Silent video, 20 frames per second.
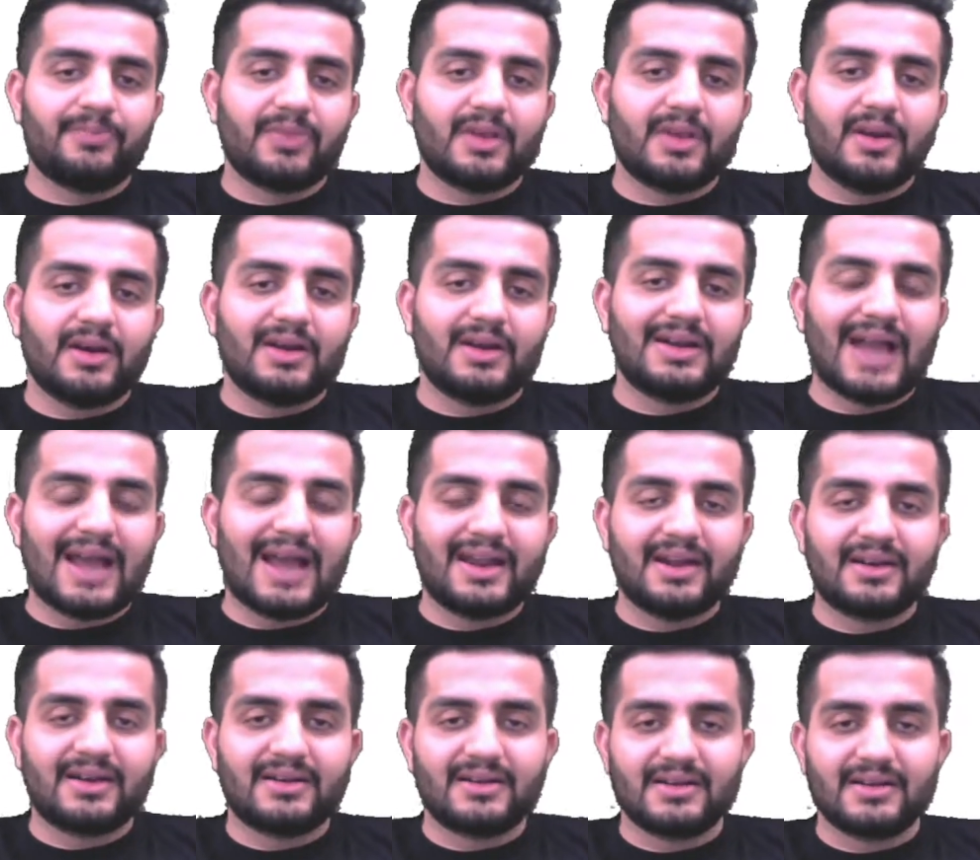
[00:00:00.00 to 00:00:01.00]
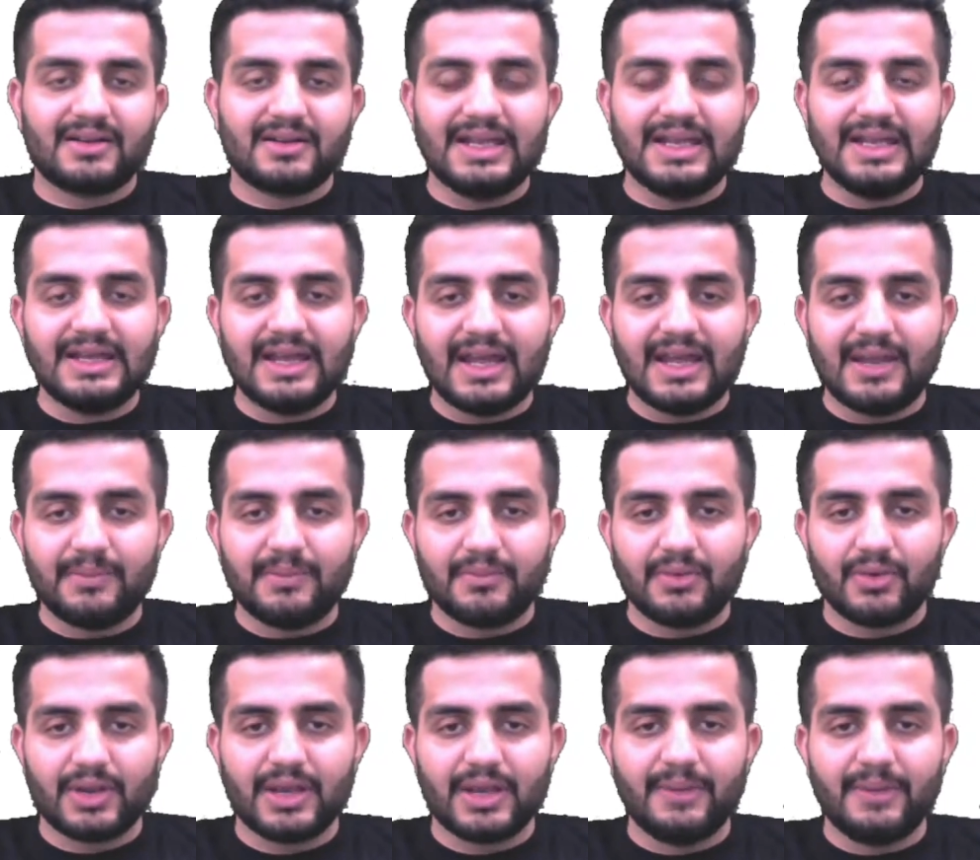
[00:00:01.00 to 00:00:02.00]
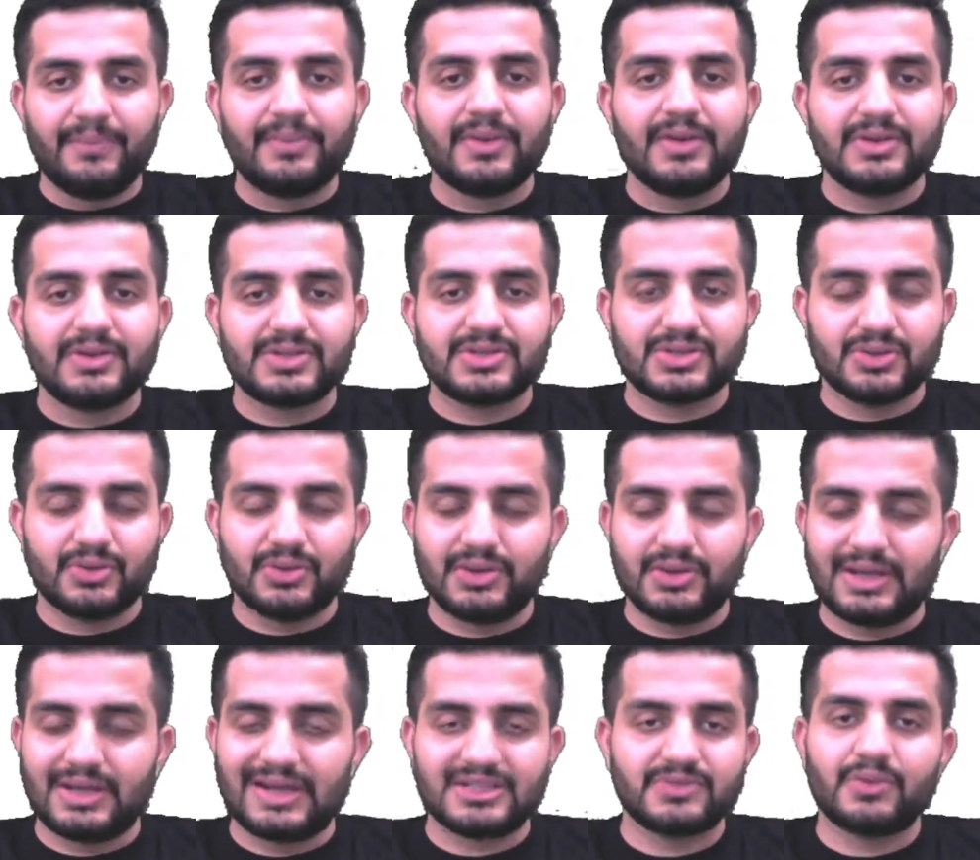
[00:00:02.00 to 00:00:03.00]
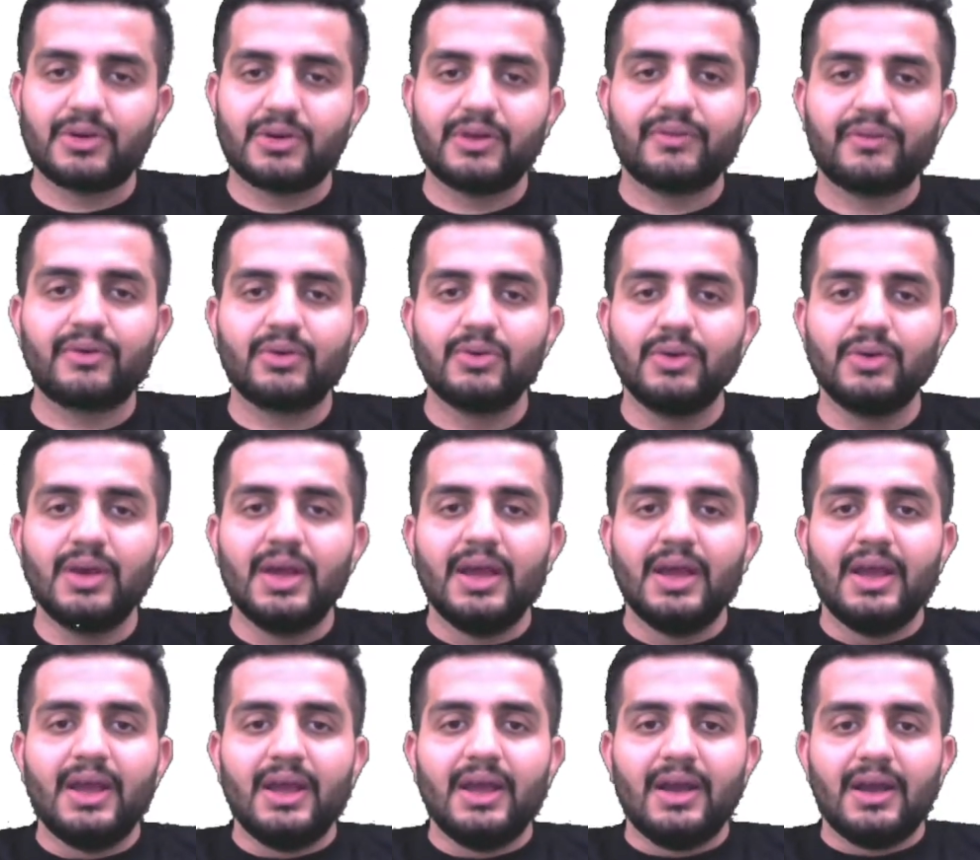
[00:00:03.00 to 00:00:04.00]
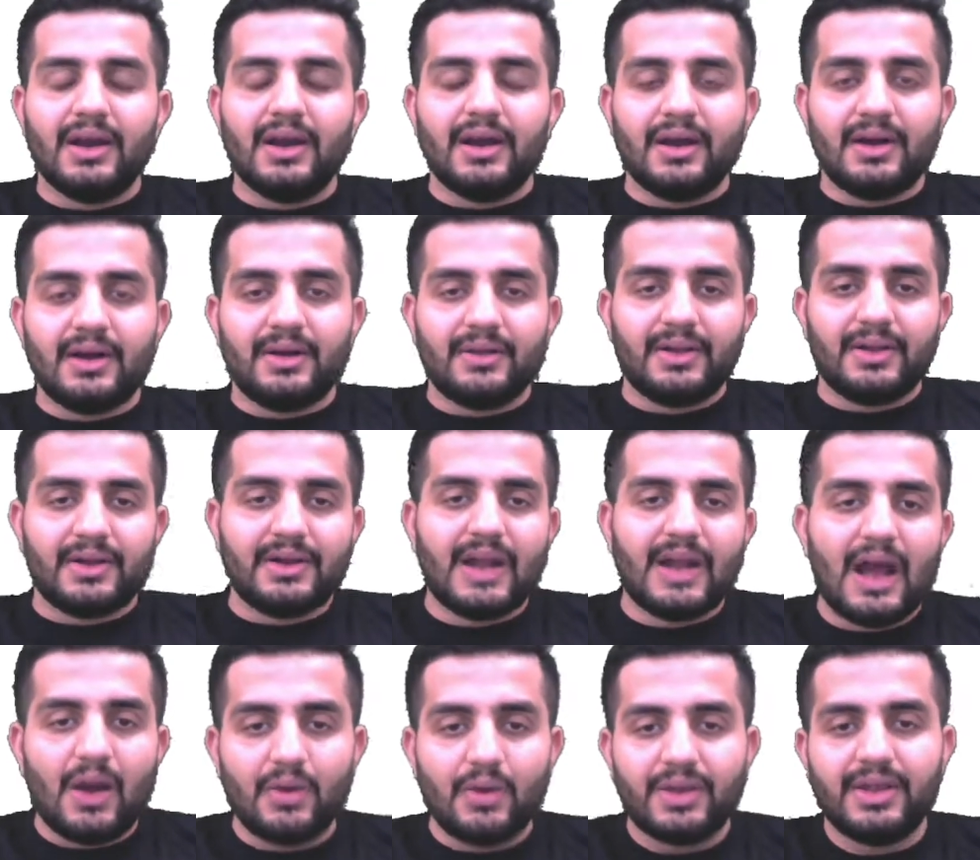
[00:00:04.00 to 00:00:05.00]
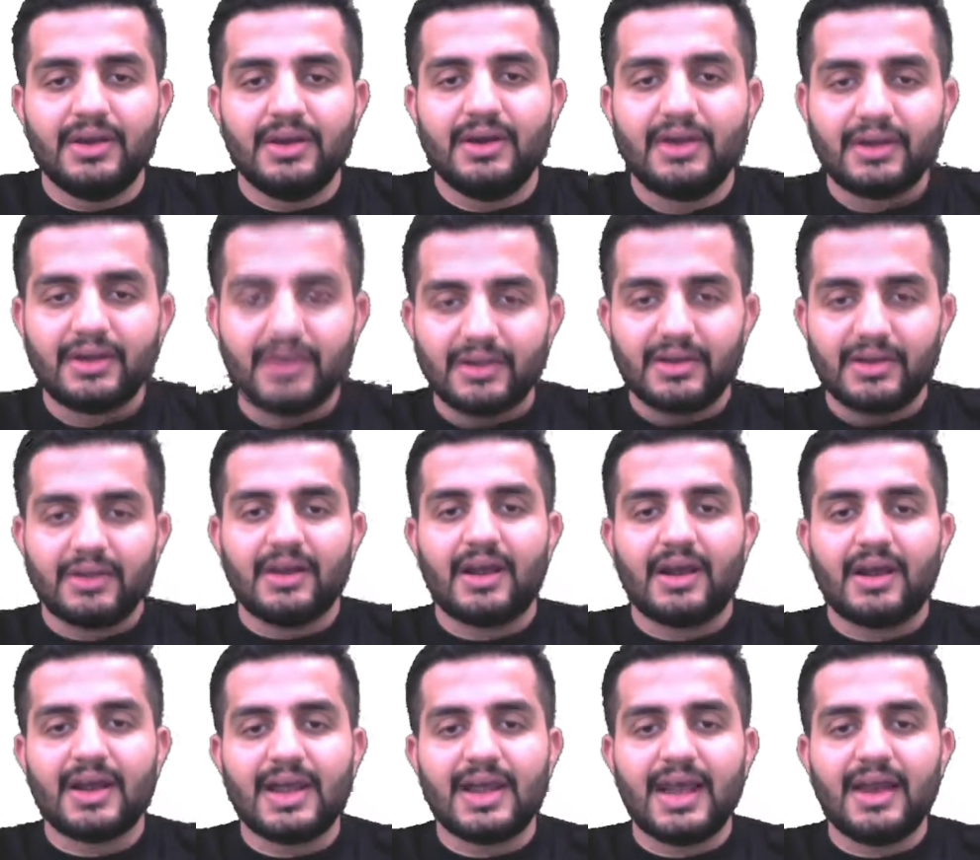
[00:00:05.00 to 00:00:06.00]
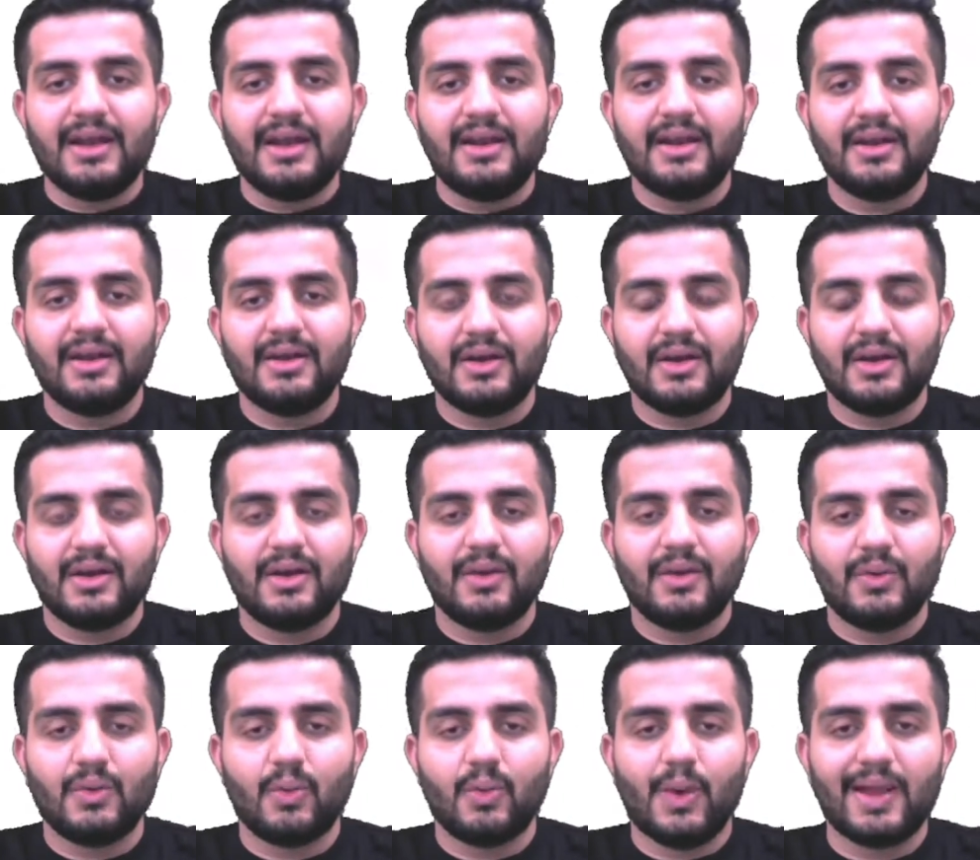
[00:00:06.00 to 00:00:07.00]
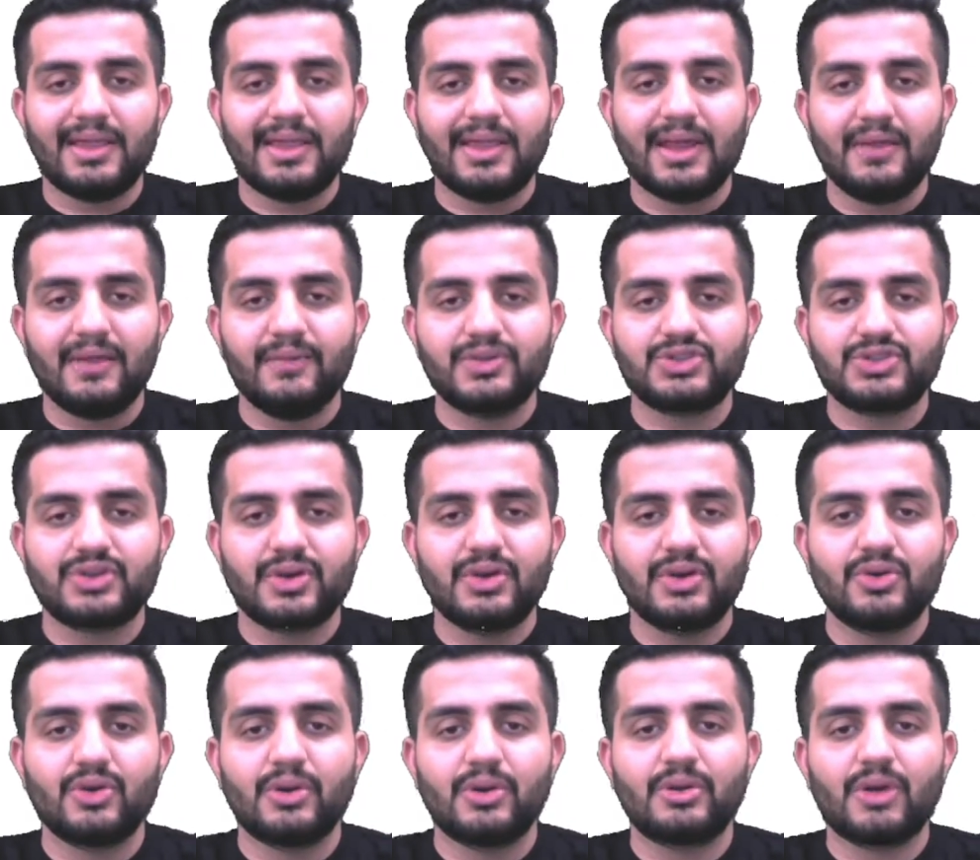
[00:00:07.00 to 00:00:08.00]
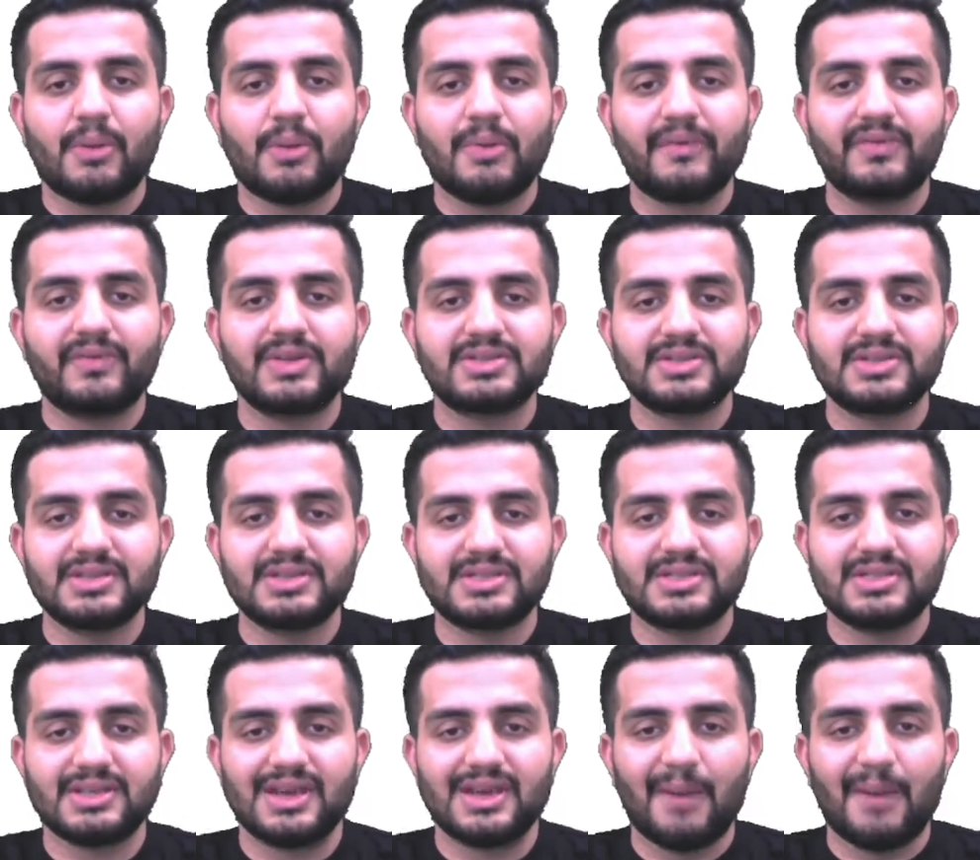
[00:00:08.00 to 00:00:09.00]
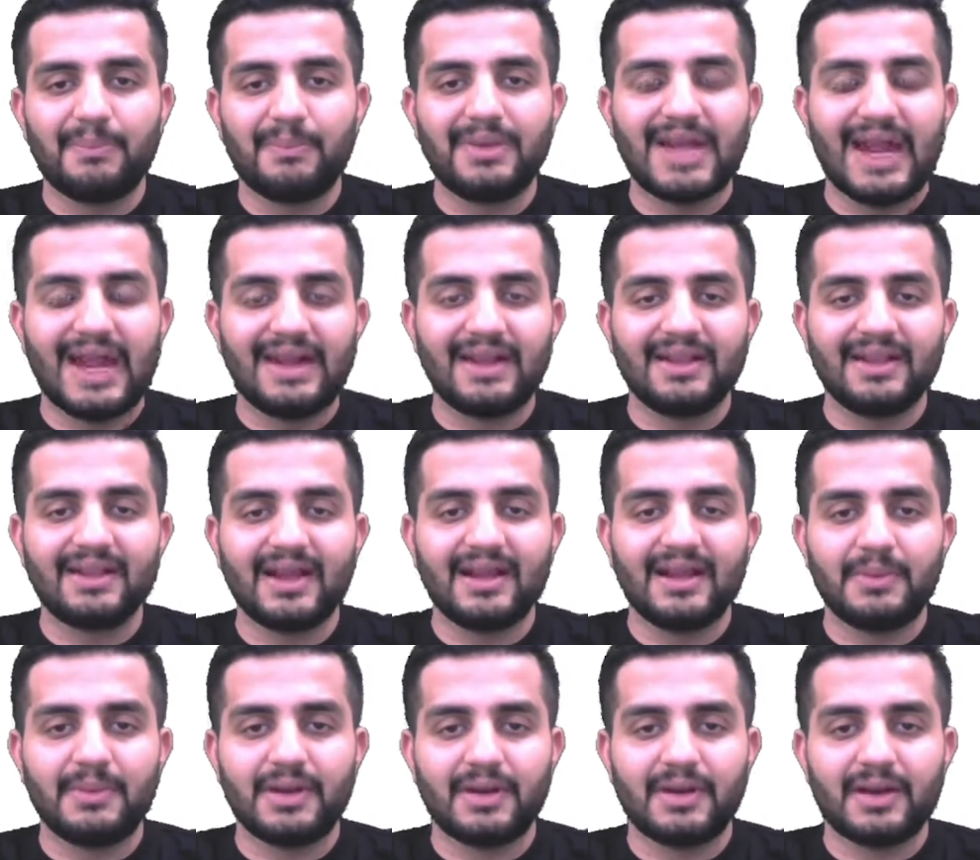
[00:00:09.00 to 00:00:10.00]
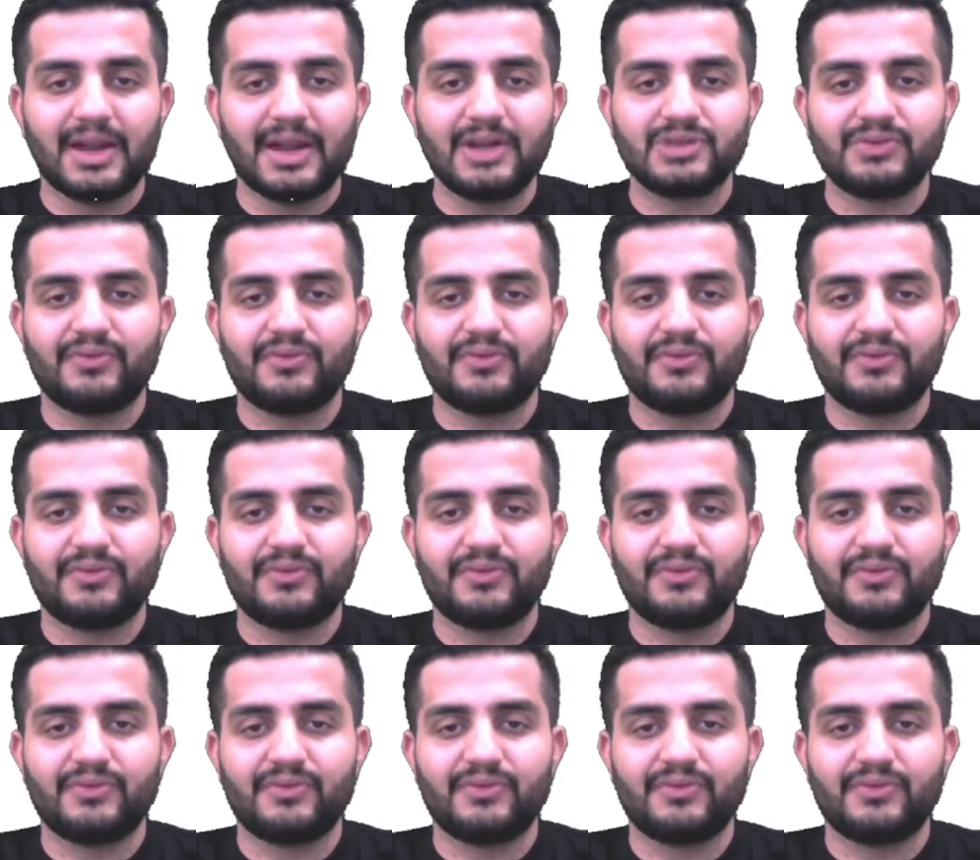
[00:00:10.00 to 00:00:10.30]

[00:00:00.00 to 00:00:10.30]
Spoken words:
direct key name. Okay. So that's what you have to do. Now here again, one thing which you can do on top of this is updating the element, right?